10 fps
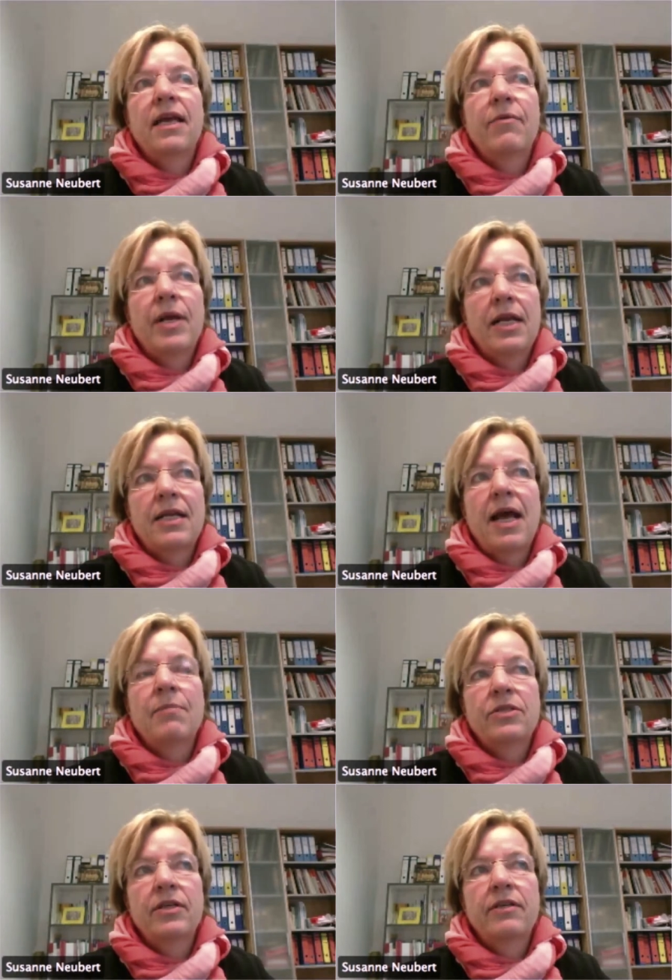When it
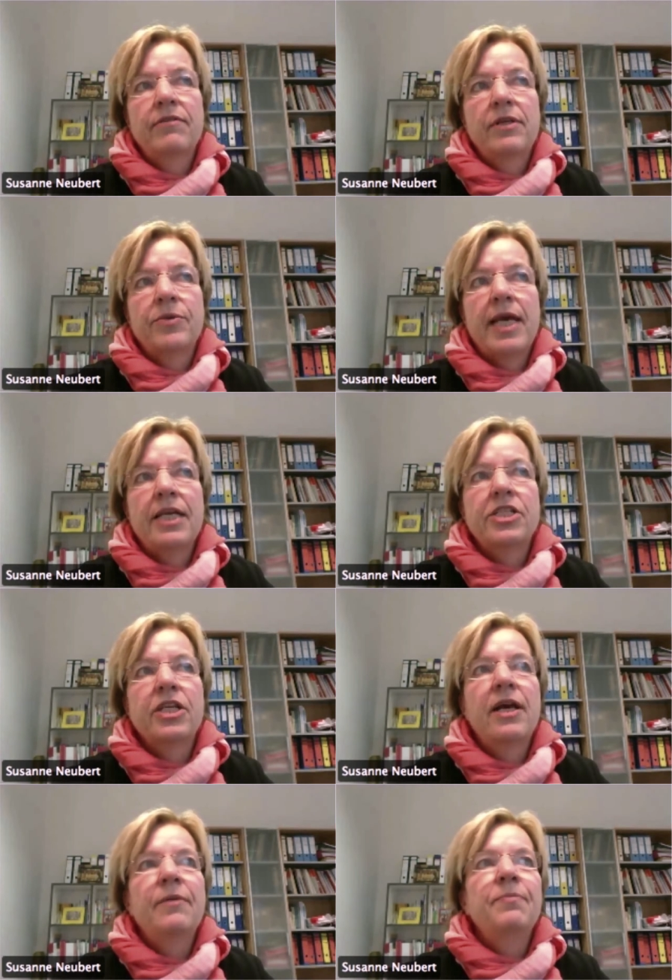comes to
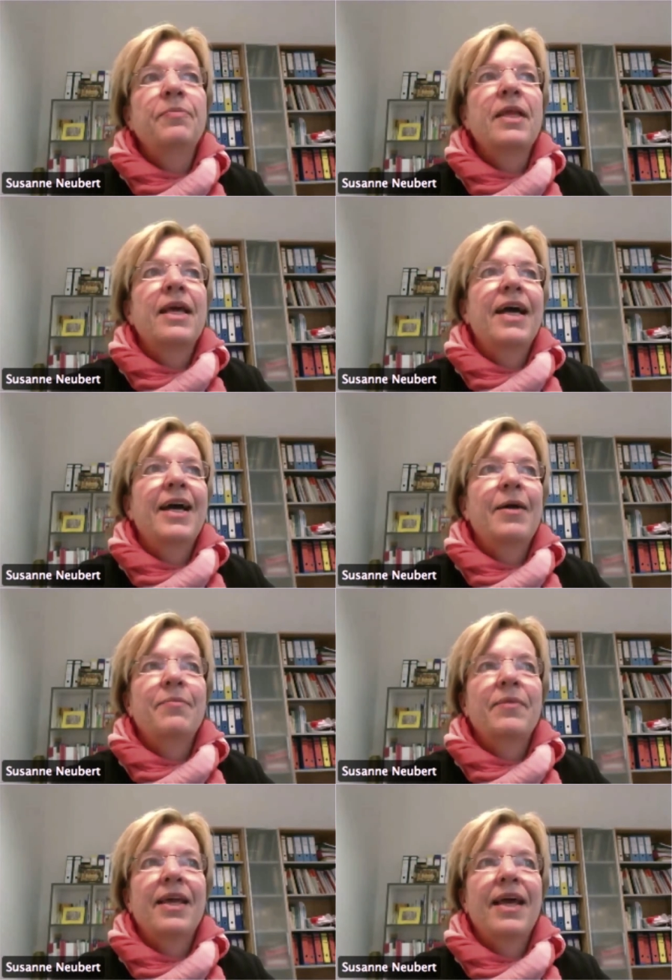evaluation,
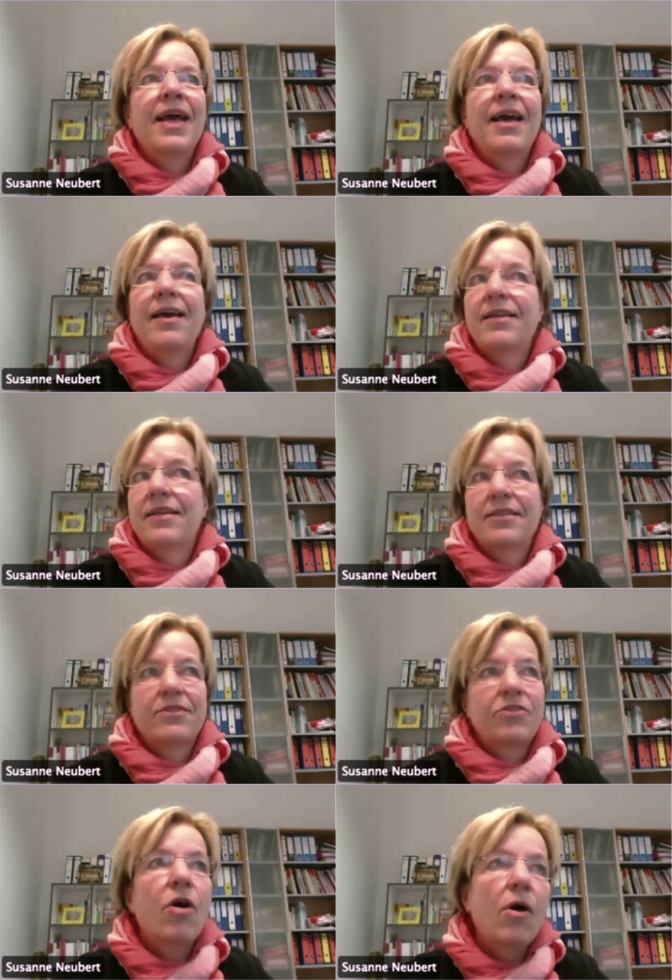it is
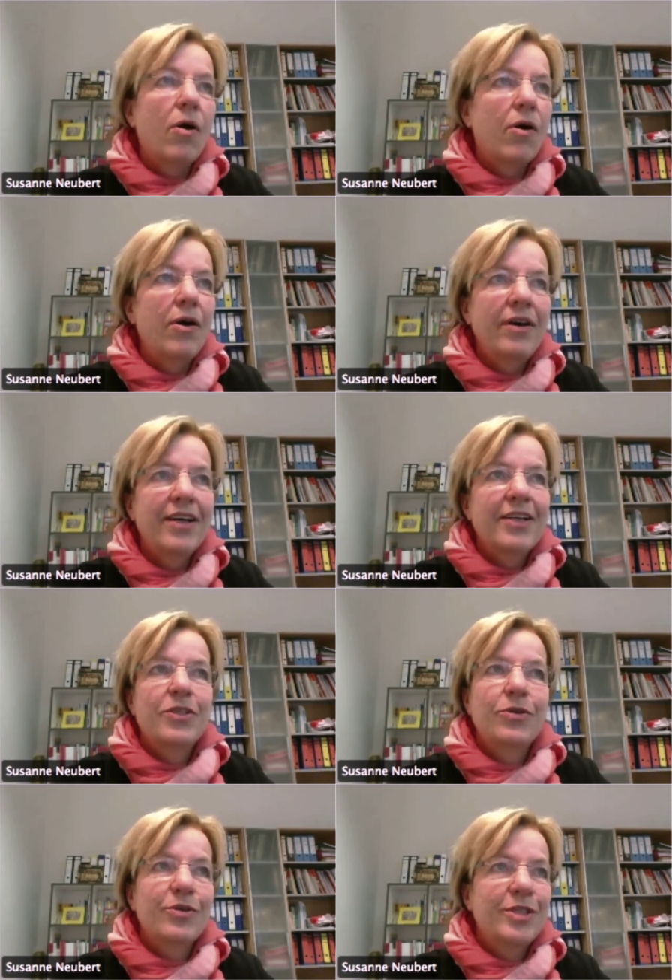core
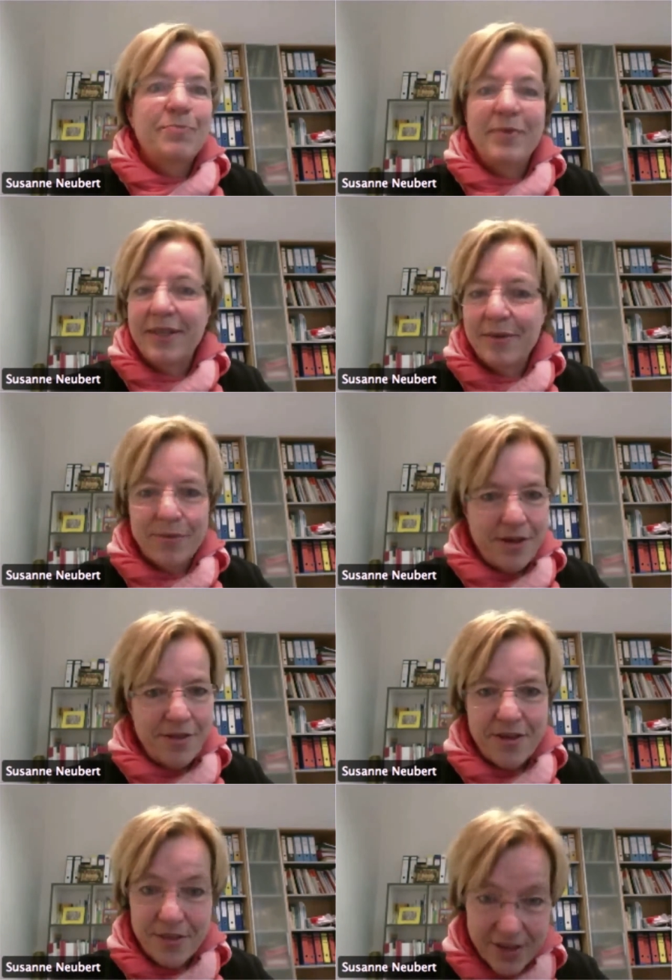to speak with
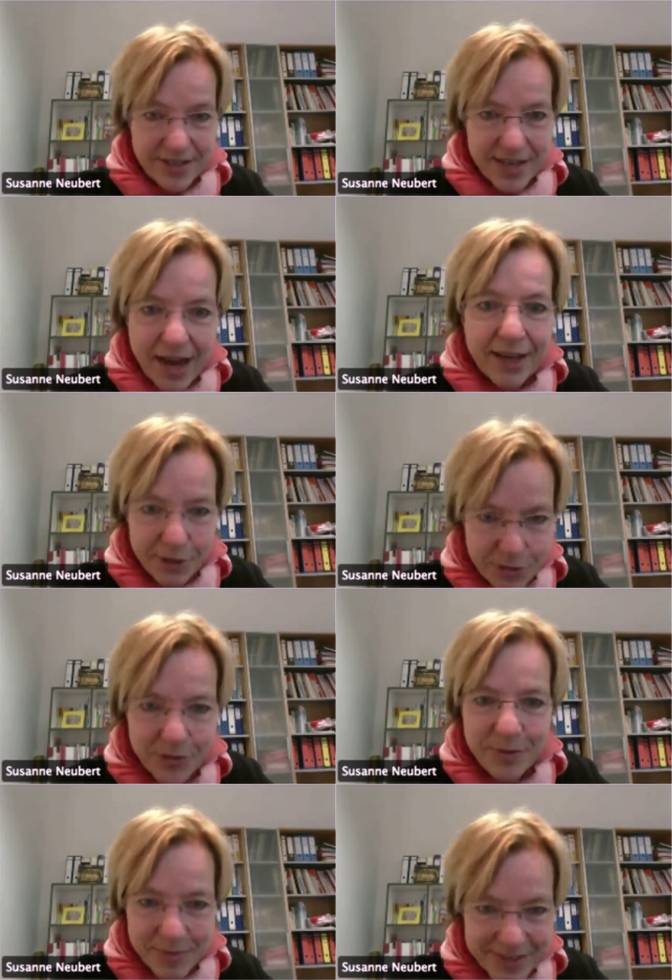the target
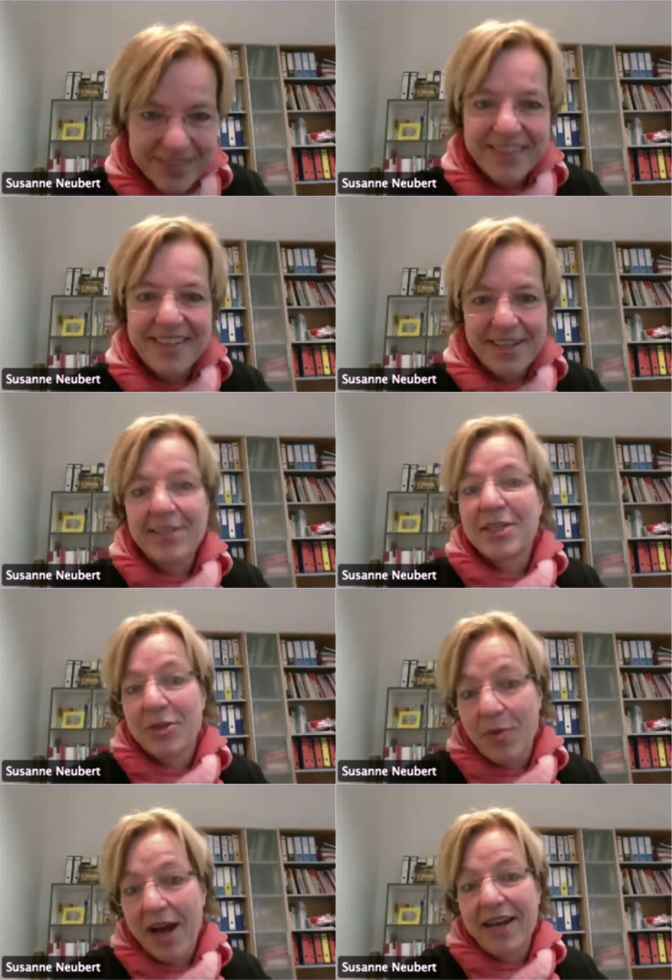group. This is
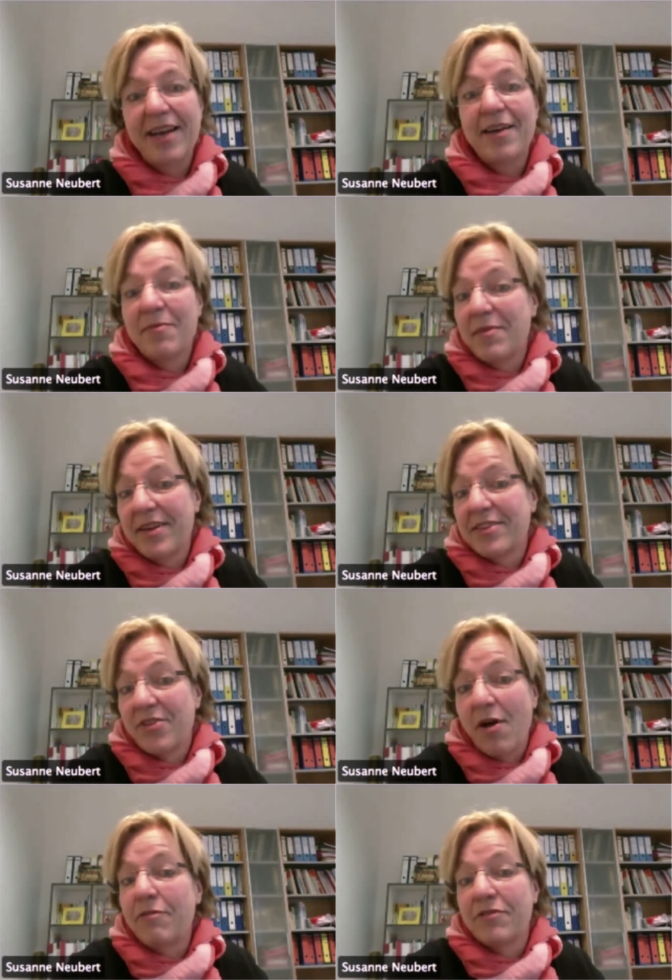one. It's
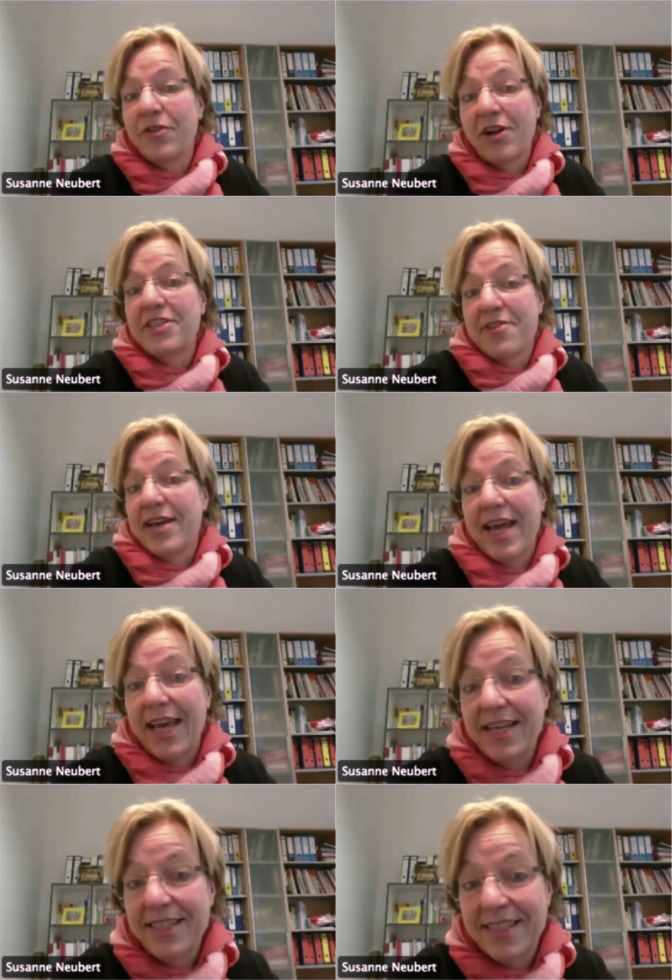often not the
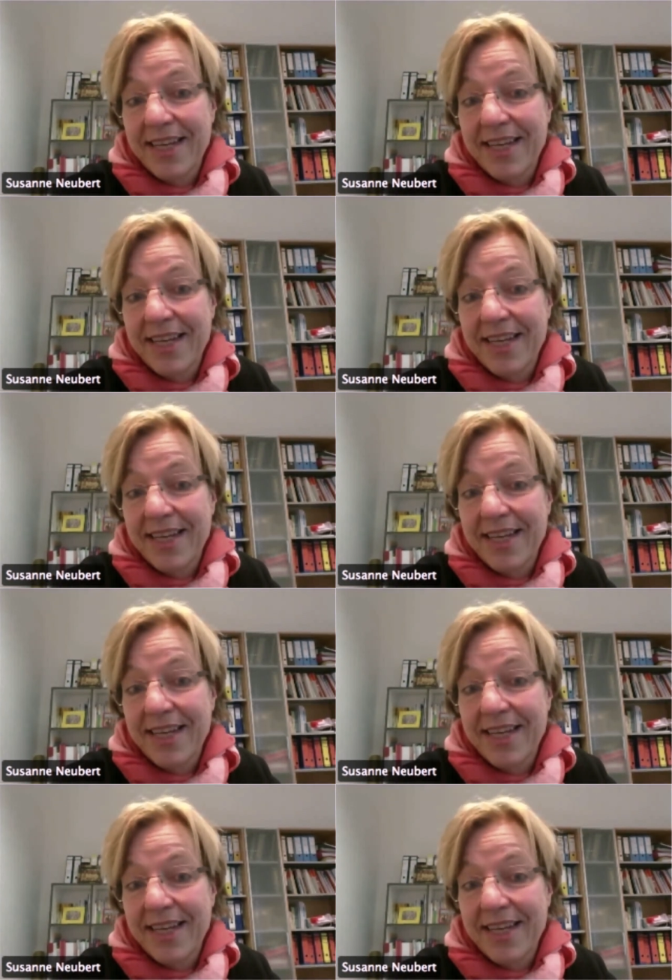case.